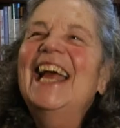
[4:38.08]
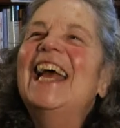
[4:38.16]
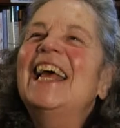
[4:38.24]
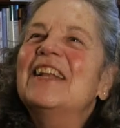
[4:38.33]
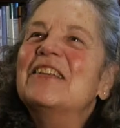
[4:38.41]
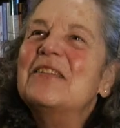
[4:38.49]

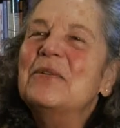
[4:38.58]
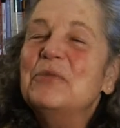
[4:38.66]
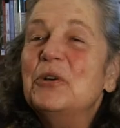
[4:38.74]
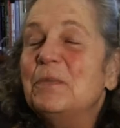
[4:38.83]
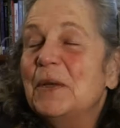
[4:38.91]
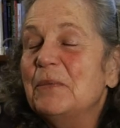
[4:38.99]
And
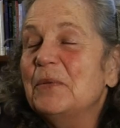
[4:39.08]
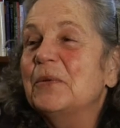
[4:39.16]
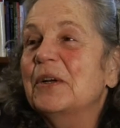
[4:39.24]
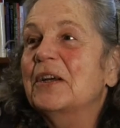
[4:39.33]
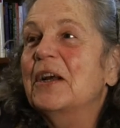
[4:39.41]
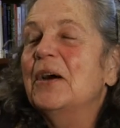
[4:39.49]
some new
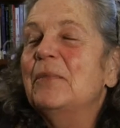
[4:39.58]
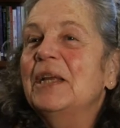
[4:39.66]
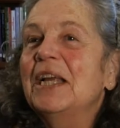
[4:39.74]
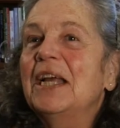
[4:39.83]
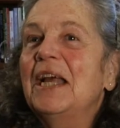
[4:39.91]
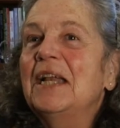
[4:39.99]
people were
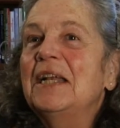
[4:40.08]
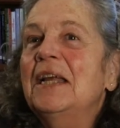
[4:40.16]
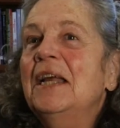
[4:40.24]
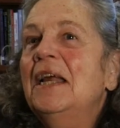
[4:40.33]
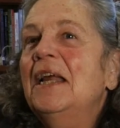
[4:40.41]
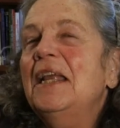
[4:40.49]
coming, and
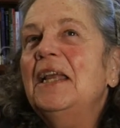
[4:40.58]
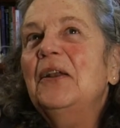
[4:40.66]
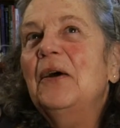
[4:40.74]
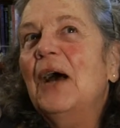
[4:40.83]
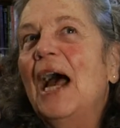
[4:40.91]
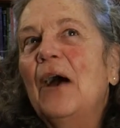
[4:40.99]

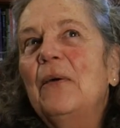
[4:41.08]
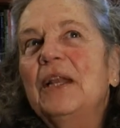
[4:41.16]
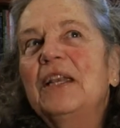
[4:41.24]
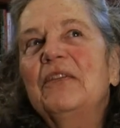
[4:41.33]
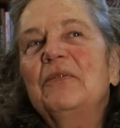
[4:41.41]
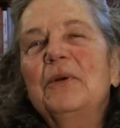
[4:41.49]
how
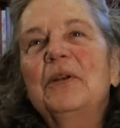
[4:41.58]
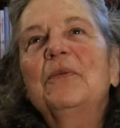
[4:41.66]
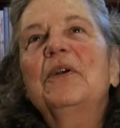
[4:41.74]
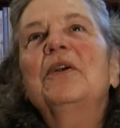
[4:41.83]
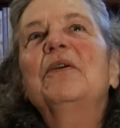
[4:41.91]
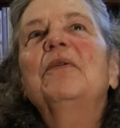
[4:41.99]
it is when
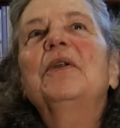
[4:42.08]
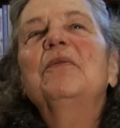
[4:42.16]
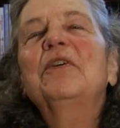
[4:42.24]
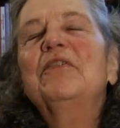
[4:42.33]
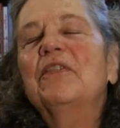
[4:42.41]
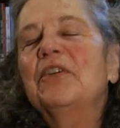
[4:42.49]

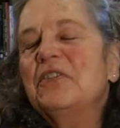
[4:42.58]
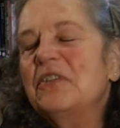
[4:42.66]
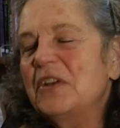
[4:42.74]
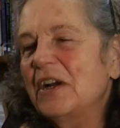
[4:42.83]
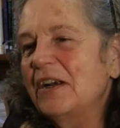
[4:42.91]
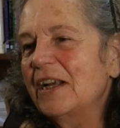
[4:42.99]
we're first
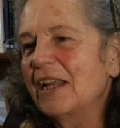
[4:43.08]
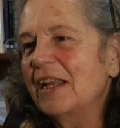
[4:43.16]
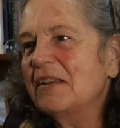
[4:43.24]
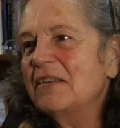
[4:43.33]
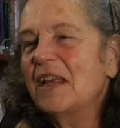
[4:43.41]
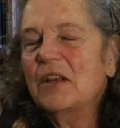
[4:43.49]
starting.
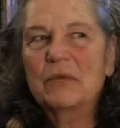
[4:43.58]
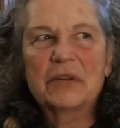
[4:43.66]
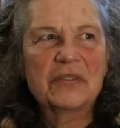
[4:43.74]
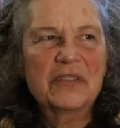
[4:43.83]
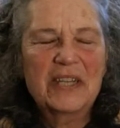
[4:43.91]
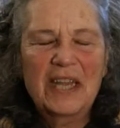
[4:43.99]
It's like
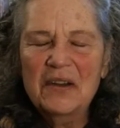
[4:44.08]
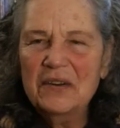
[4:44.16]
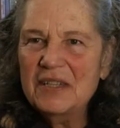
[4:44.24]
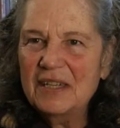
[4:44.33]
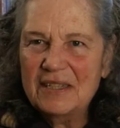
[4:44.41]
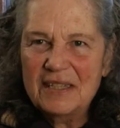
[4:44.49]
we're
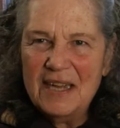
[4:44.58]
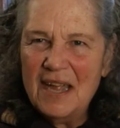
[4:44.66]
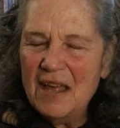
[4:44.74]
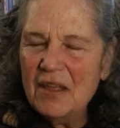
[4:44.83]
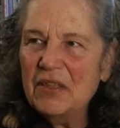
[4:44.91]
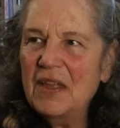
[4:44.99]
scared to
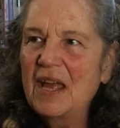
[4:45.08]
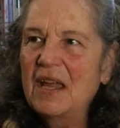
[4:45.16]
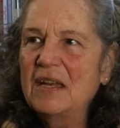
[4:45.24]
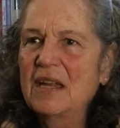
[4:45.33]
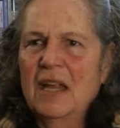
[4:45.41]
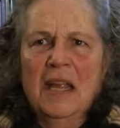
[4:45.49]
death
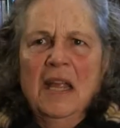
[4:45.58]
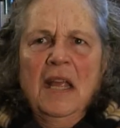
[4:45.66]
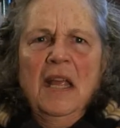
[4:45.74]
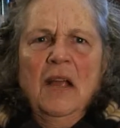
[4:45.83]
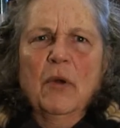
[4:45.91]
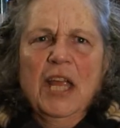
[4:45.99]
and
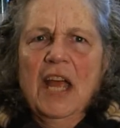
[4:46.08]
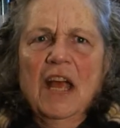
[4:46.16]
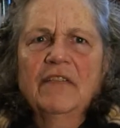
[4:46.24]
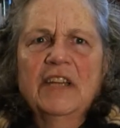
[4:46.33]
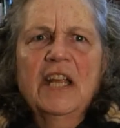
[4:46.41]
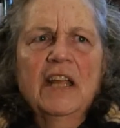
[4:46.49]
we
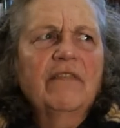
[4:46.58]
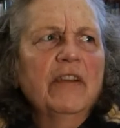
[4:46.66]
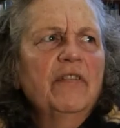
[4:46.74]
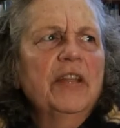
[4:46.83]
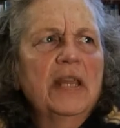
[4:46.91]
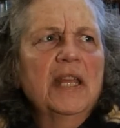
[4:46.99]
have to have
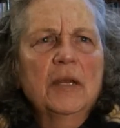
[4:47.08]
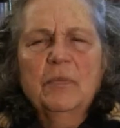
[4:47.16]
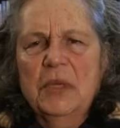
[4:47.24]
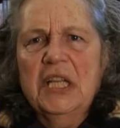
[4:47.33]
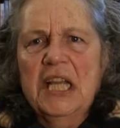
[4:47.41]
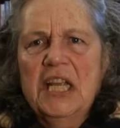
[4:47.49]
everything
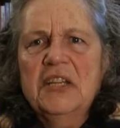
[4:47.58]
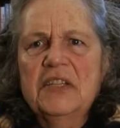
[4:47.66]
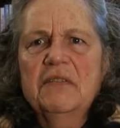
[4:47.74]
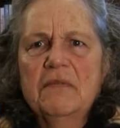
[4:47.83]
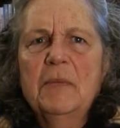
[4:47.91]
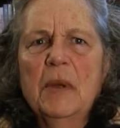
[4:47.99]
in
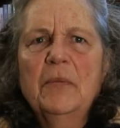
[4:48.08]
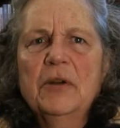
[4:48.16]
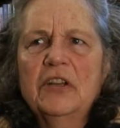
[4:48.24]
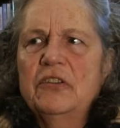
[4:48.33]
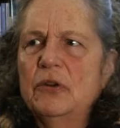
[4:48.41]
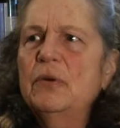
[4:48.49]
place and
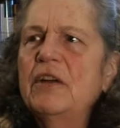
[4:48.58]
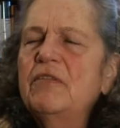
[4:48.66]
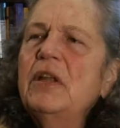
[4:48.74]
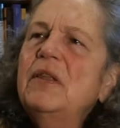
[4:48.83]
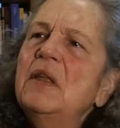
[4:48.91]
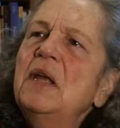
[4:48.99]
remember to do
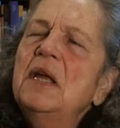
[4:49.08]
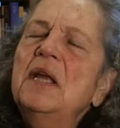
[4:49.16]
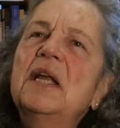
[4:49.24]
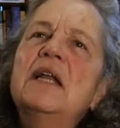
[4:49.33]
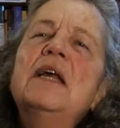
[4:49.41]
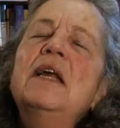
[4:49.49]

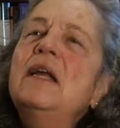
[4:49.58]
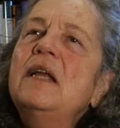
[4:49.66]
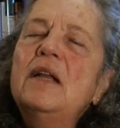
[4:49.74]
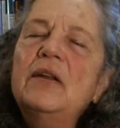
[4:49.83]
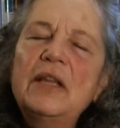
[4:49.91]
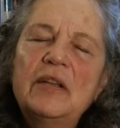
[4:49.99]
everything, and
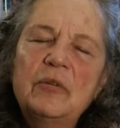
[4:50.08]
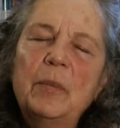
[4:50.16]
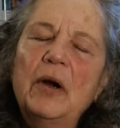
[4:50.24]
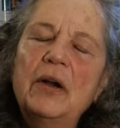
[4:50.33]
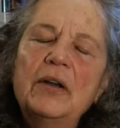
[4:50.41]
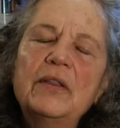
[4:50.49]
that's
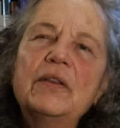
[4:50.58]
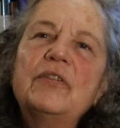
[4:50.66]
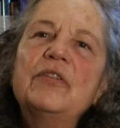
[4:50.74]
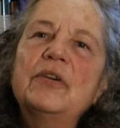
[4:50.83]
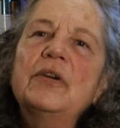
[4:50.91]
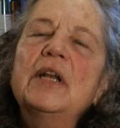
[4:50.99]
part of the
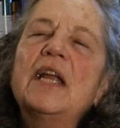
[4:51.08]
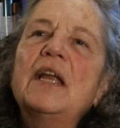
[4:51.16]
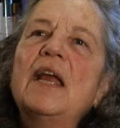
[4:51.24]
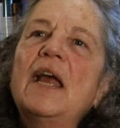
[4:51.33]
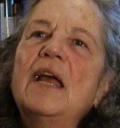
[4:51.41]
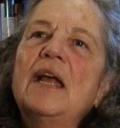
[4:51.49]

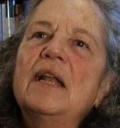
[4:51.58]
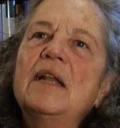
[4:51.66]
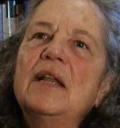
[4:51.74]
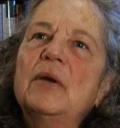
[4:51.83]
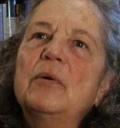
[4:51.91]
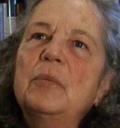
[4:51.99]
journey.
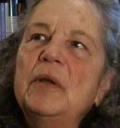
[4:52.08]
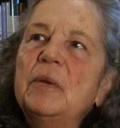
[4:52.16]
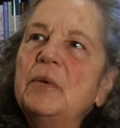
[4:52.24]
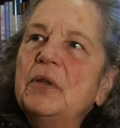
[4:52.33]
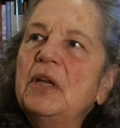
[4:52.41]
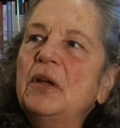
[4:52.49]
And there were
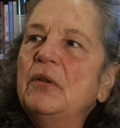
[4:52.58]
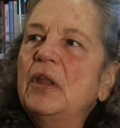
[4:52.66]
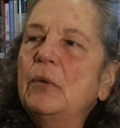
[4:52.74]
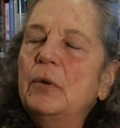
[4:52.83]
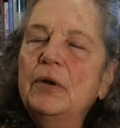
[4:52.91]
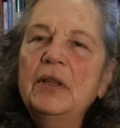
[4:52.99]
people here
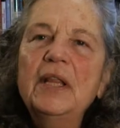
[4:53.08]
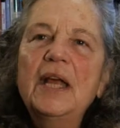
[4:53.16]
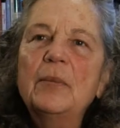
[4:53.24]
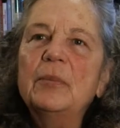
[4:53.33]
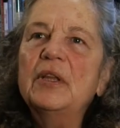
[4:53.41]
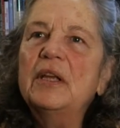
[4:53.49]
that were in
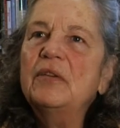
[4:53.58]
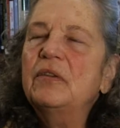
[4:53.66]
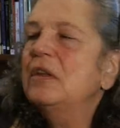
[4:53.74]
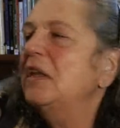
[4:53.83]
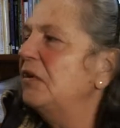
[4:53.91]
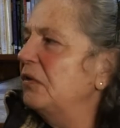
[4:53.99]
that
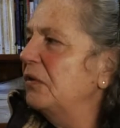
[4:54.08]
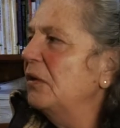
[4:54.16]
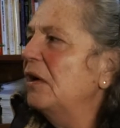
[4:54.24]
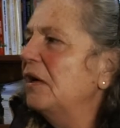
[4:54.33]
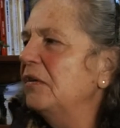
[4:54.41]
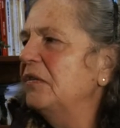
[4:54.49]
place and they
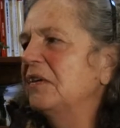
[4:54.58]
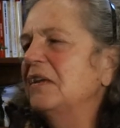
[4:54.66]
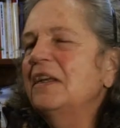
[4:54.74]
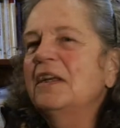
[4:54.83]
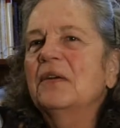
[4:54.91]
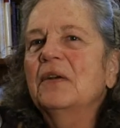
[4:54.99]
saw us
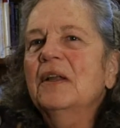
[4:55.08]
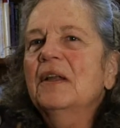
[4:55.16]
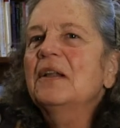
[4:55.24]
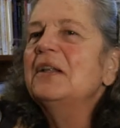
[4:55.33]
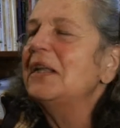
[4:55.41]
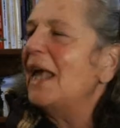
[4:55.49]
in here
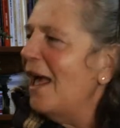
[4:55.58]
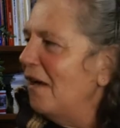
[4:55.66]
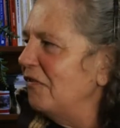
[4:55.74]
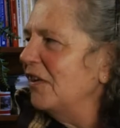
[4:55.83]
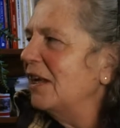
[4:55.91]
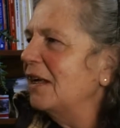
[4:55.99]

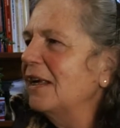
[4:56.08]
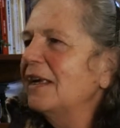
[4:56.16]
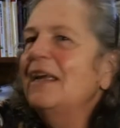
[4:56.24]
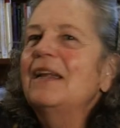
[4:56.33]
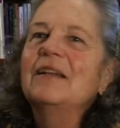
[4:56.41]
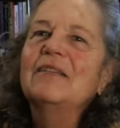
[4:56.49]
laughing
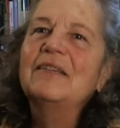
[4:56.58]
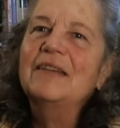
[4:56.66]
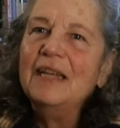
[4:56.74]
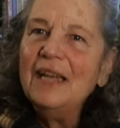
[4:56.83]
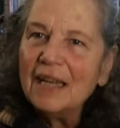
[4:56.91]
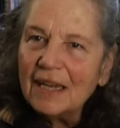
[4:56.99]
and
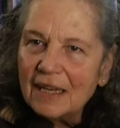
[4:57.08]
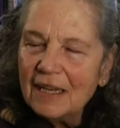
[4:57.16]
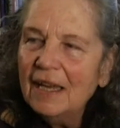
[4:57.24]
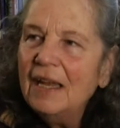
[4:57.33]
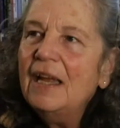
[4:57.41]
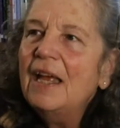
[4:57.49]

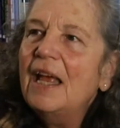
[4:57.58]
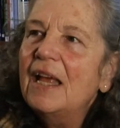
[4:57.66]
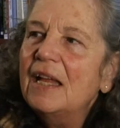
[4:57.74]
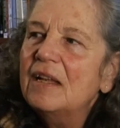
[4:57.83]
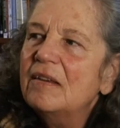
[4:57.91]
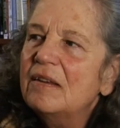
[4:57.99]
singing,
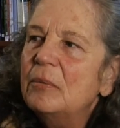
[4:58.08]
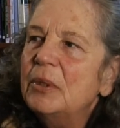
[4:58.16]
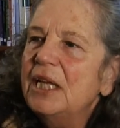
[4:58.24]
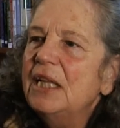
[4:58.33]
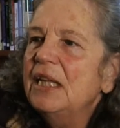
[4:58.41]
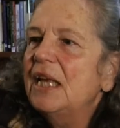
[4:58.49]
and
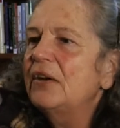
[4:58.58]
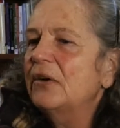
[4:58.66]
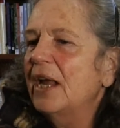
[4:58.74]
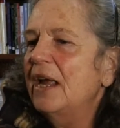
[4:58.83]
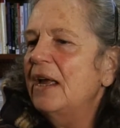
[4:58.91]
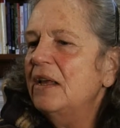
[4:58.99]
somebody
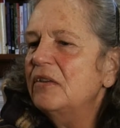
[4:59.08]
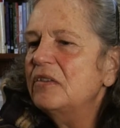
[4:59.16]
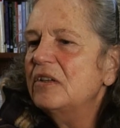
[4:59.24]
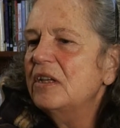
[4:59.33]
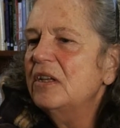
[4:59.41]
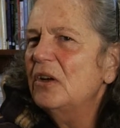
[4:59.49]
later
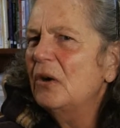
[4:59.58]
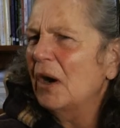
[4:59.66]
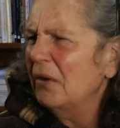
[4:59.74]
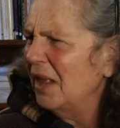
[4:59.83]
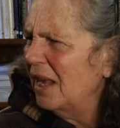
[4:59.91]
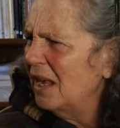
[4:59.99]
asked,
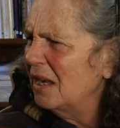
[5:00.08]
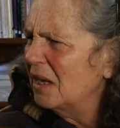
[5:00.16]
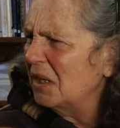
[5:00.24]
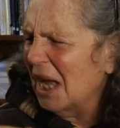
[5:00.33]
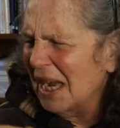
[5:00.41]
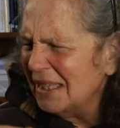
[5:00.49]
are they
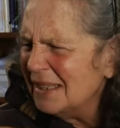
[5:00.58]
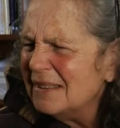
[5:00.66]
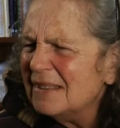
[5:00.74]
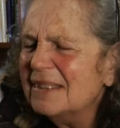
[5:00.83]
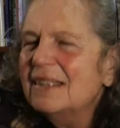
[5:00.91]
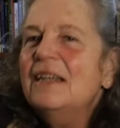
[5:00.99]

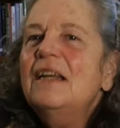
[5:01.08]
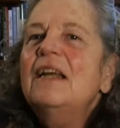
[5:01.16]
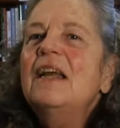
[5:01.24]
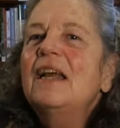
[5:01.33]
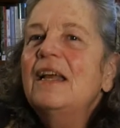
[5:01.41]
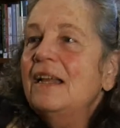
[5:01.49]
clients?
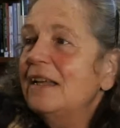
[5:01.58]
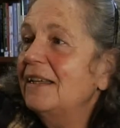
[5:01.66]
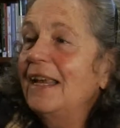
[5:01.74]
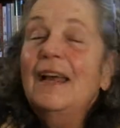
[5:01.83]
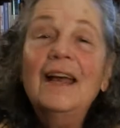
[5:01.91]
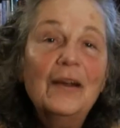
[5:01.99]

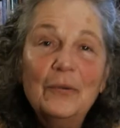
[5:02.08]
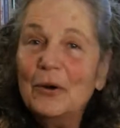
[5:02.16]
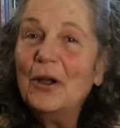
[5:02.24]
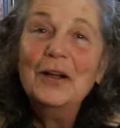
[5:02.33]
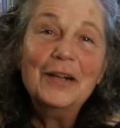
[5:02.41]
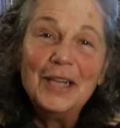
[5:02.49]
And yeah,
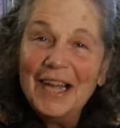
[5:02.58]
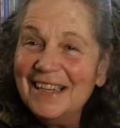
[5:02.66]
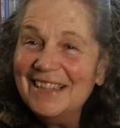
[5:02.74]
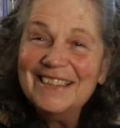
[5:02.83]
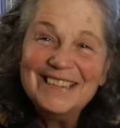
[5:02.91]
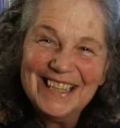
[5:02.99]
we're all
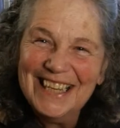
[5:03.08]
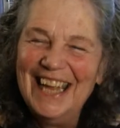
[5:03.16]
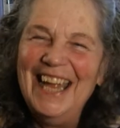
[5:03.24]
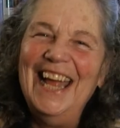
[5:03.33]
clients.